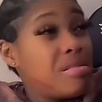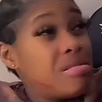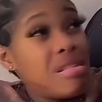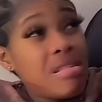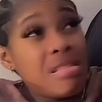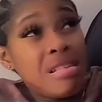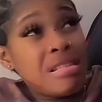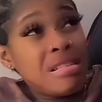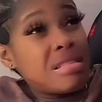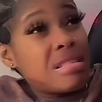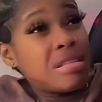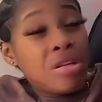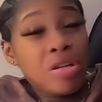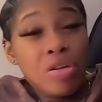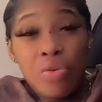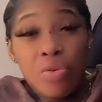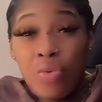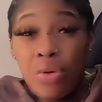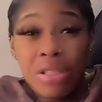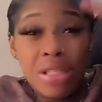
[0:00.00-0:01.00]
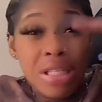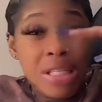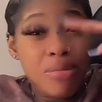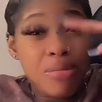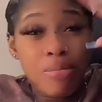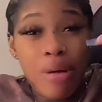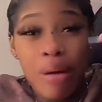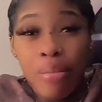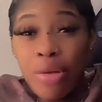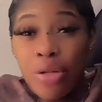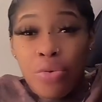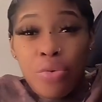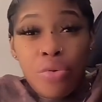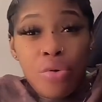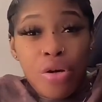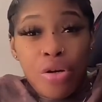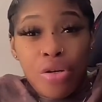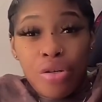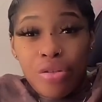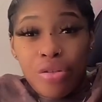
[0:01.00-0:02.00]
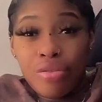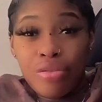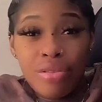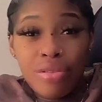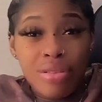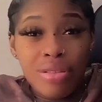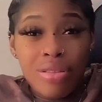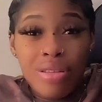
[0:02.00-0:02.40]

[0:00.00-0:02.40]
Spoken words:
You're not seeing a notice by my door.